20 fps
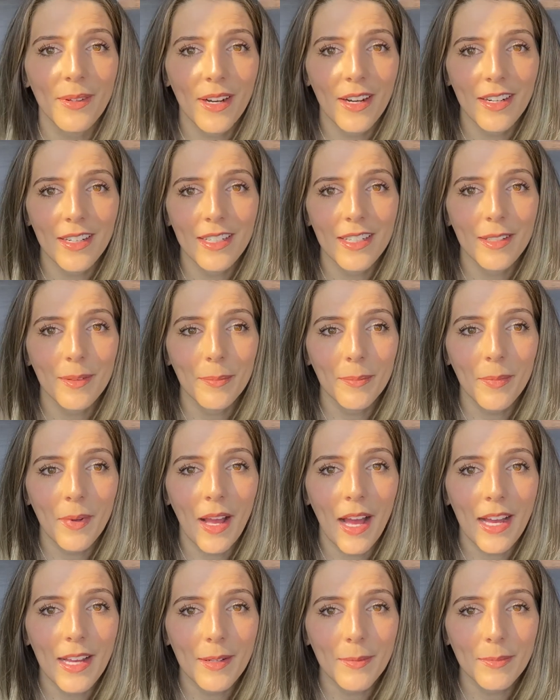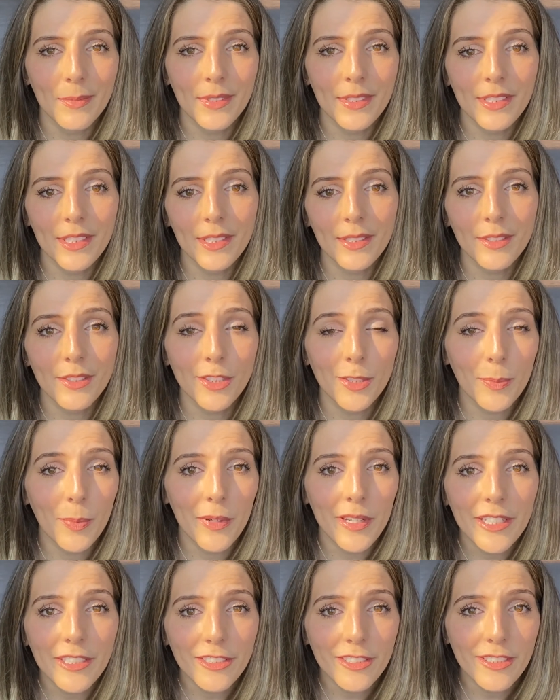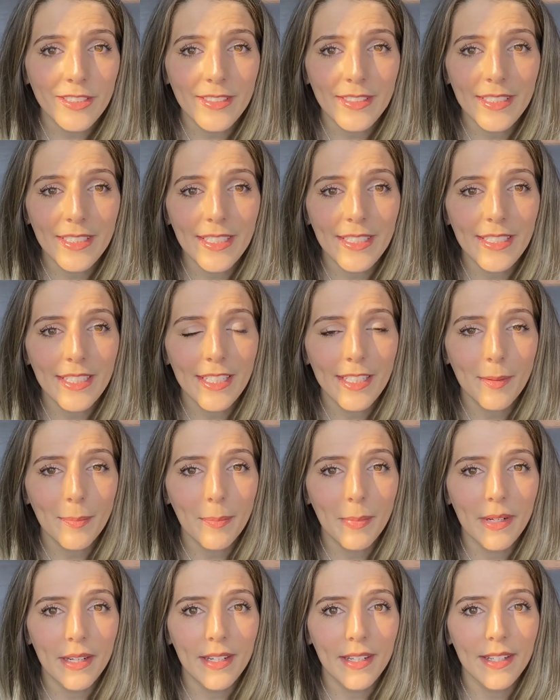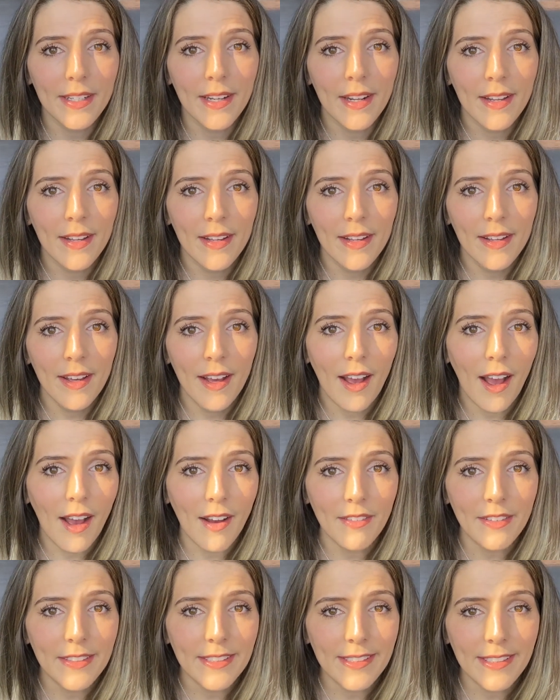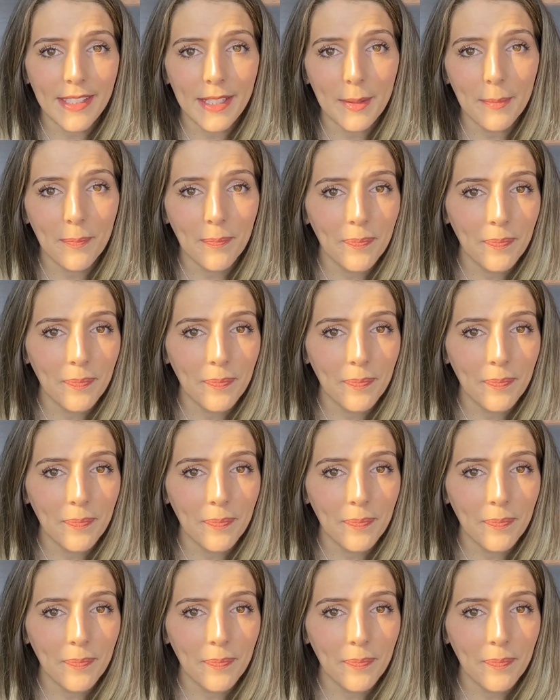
Um, I'm still super interested in it, but obviously